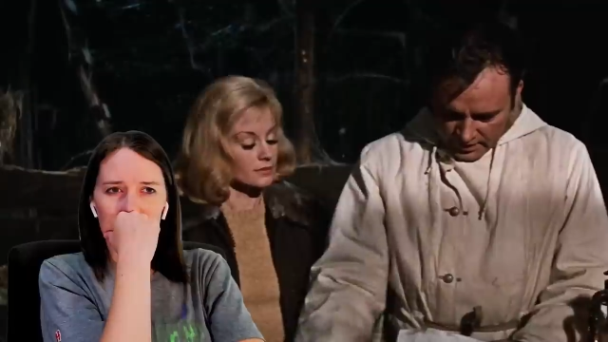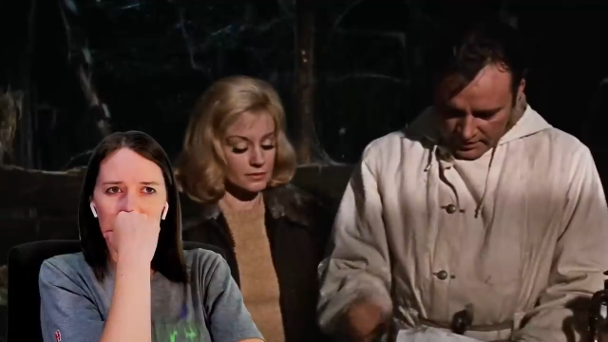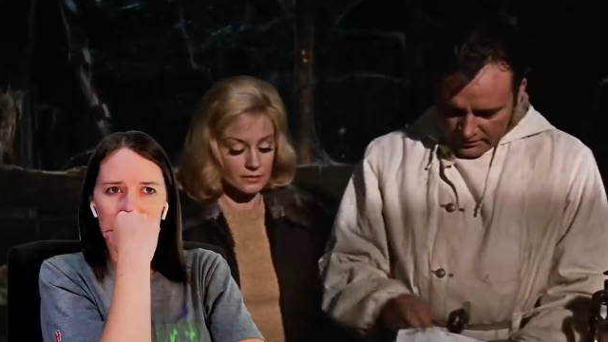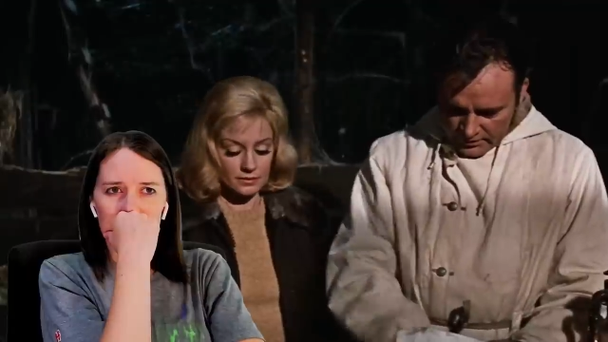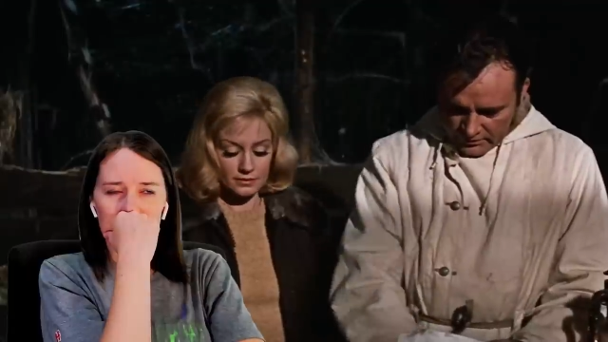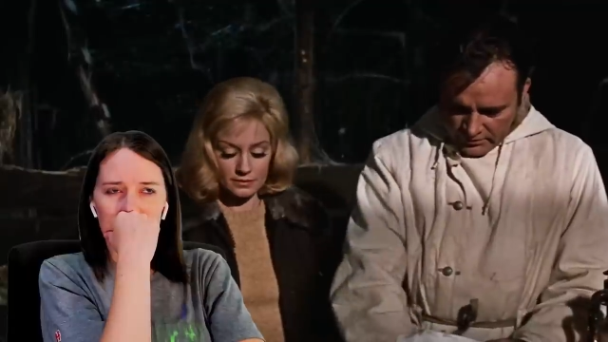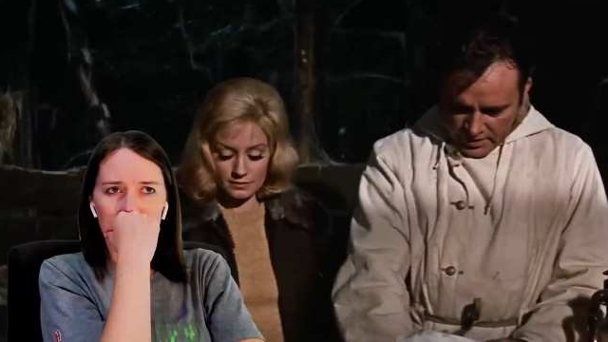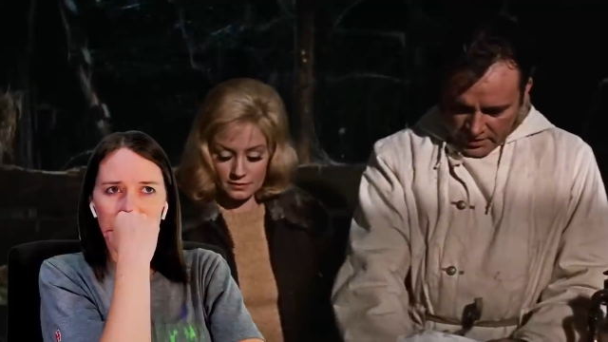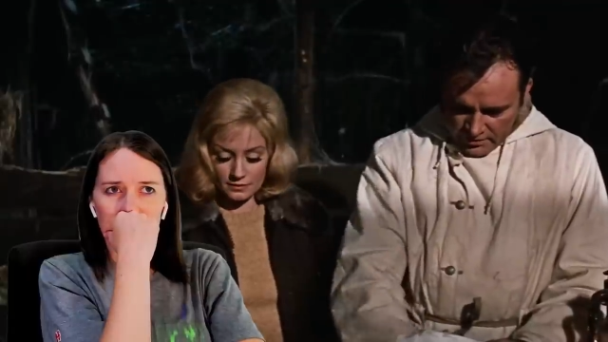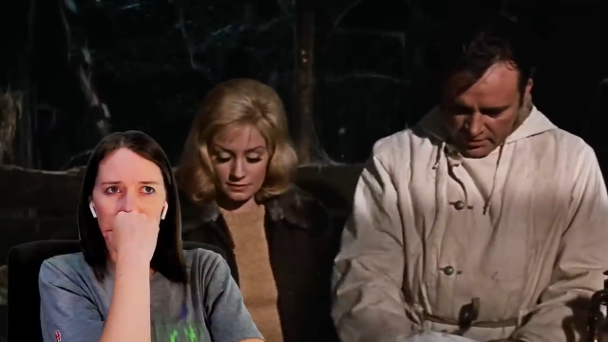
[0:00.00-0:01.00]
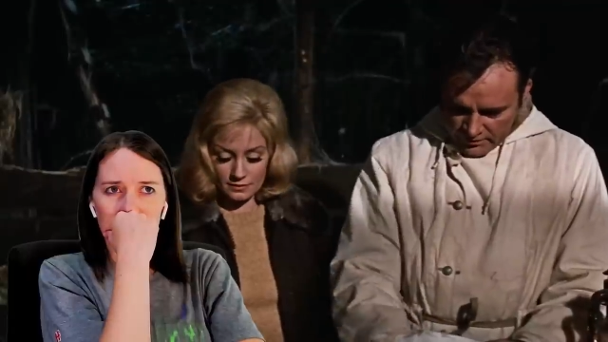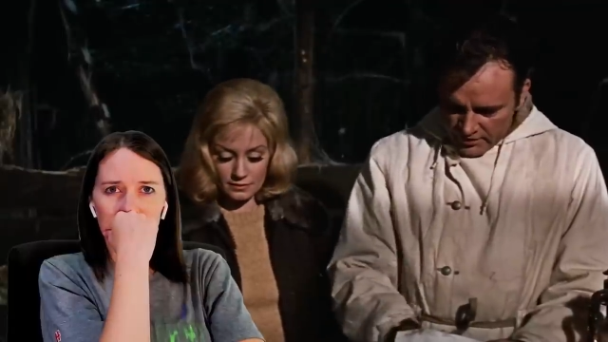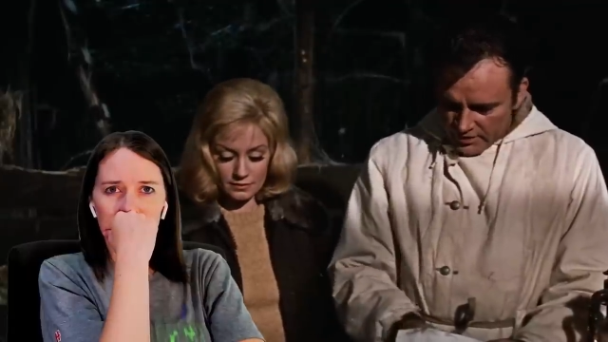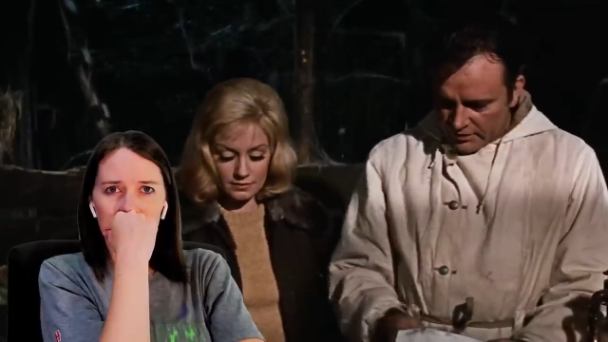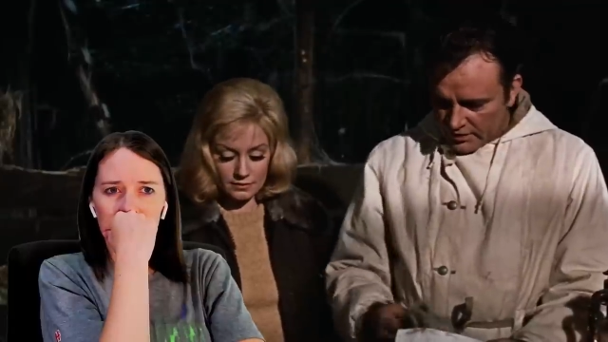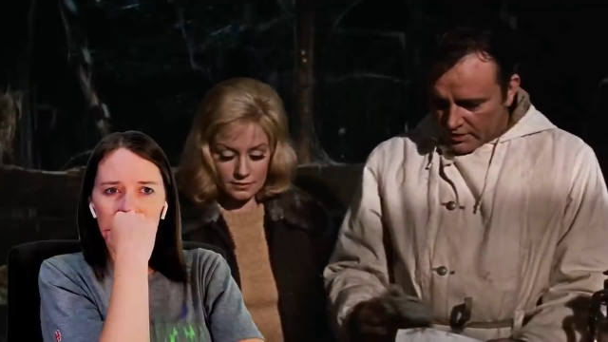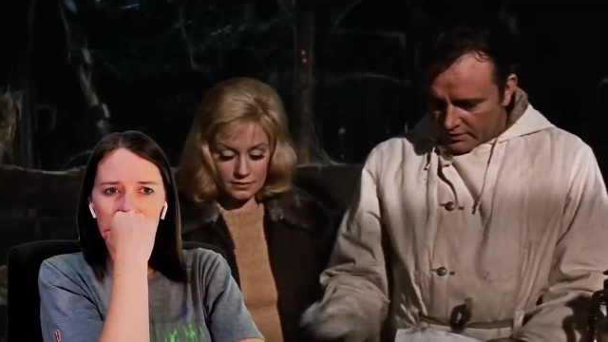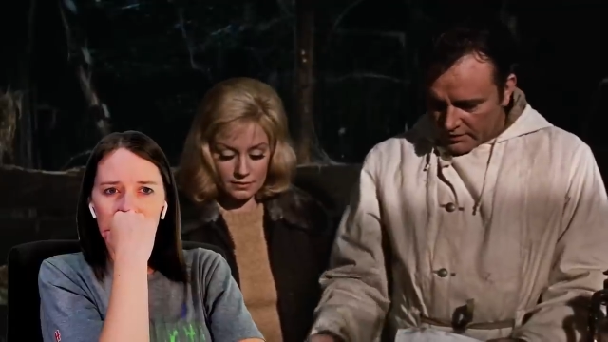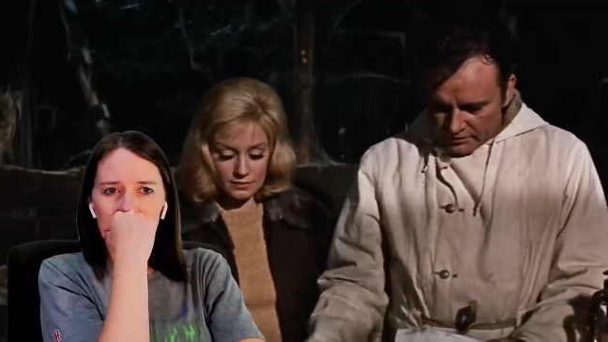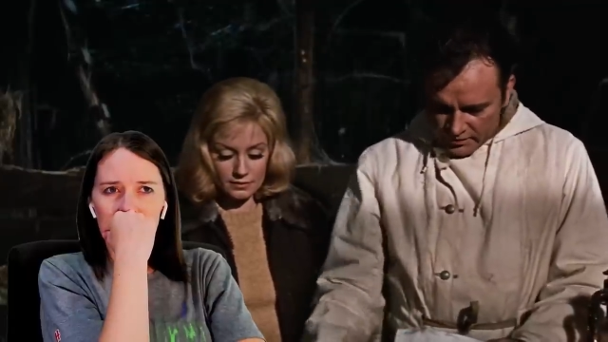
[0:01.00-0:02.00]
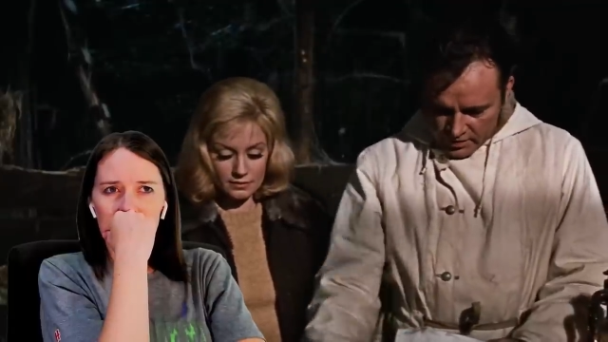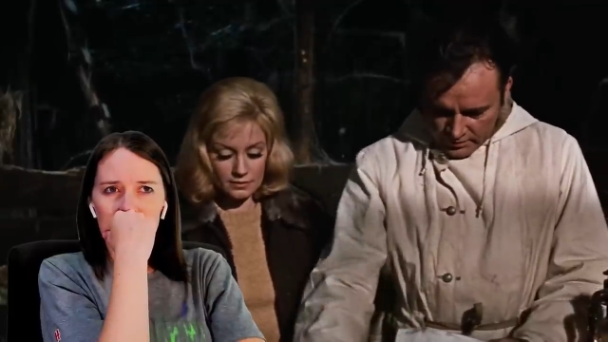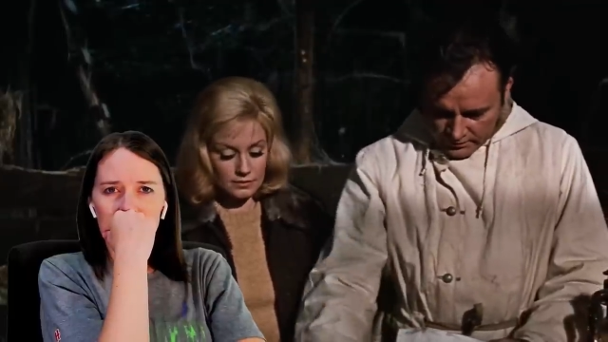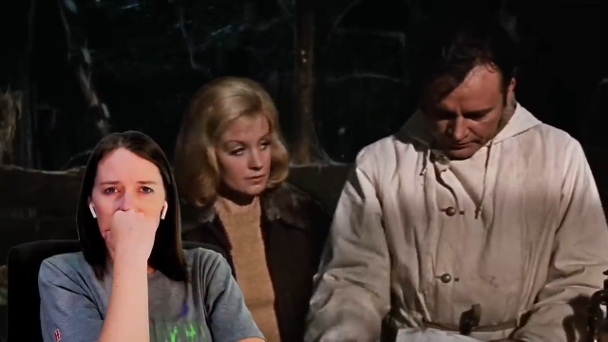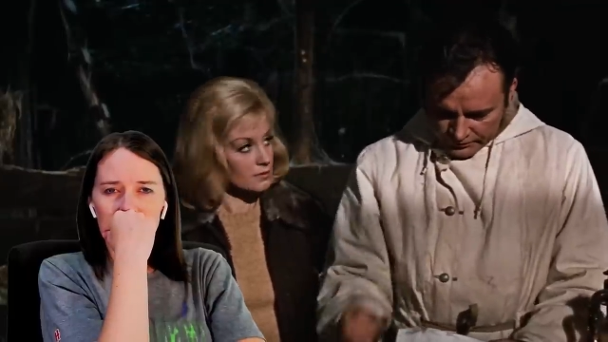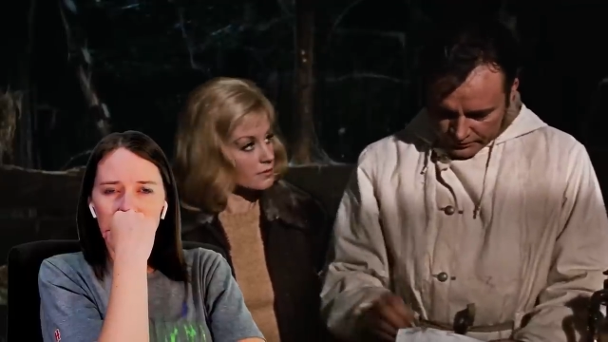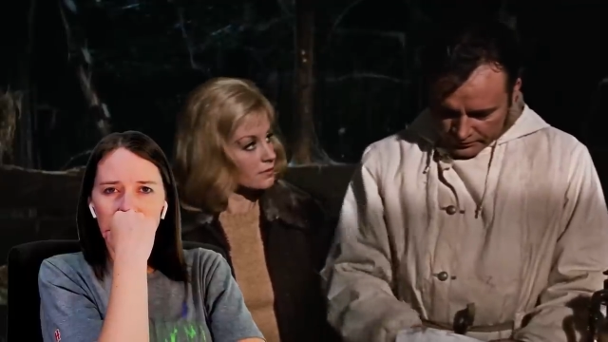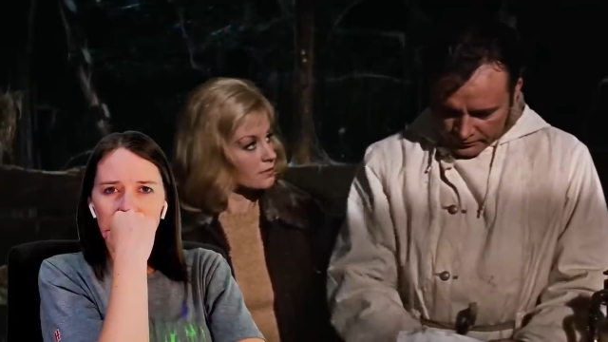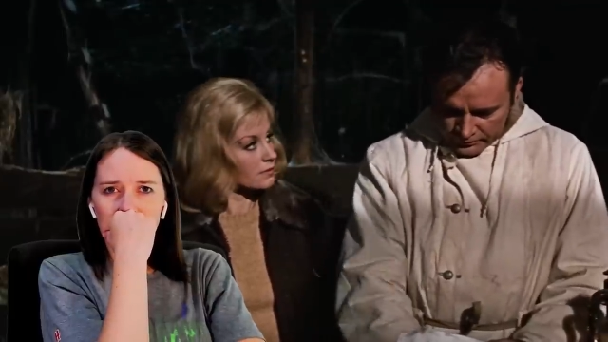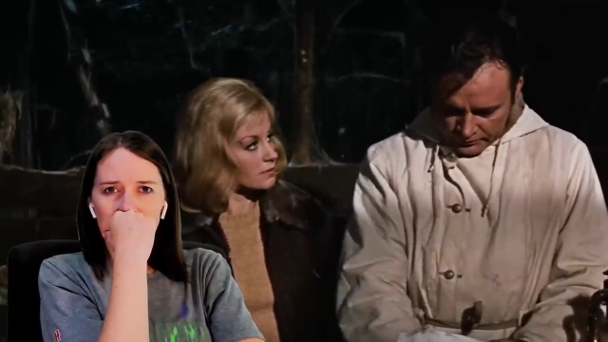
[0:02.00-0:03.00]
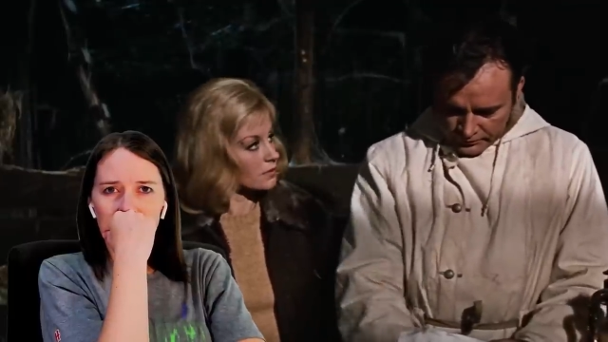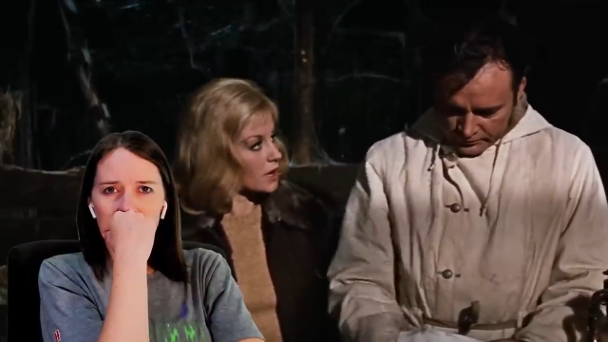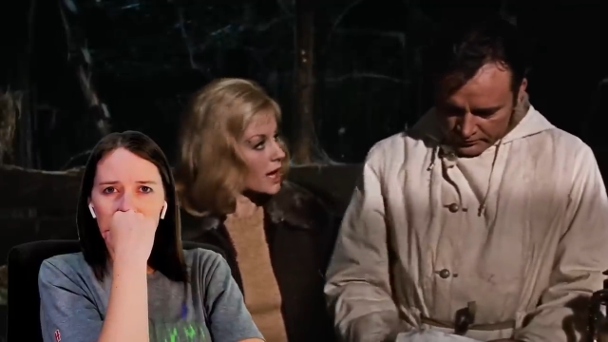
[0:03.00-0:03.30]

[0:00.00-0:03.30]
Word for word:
Speaker 1: my radio operator was killed in the drop. What